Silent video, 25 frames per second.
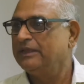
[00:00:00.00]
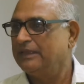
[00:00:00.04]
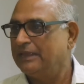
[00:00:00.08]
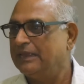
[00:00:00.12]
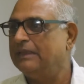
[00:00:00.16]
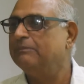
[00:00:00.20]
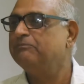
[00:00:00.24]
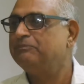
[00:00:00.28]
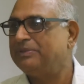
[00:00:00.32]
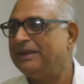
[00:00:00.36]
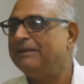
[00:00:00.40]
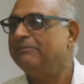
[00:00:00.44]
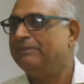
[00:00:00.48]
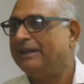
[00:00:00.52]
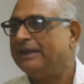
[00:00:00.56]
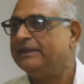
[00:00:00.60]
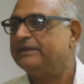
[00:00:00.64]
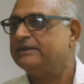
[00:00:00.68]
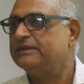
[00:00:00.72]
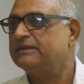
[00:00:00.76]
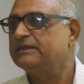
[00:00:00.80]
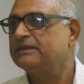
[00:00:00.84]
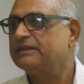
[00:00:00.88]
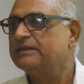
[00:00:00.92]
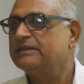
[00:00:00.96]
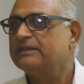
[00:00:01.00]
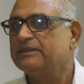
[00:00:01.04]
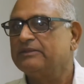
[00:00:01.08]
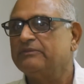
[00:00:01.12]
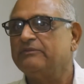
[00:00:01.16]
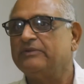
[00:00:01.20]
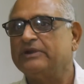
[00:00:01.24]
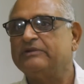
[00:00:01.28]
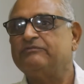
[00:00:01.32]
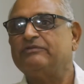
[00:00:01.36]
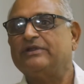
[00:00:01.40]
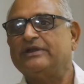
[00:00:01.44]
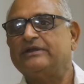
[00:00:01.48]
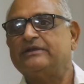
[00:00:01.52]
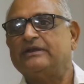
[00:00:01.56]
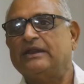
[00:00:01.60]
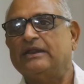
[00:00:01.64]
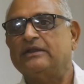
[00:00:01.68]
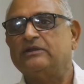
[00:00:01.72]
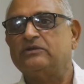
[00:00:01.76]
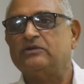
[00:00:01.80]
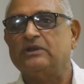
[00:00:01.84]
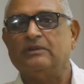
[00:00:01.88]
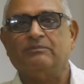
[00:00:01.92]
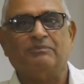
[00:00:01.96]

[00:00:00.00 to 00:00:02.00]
implement. What we are trying to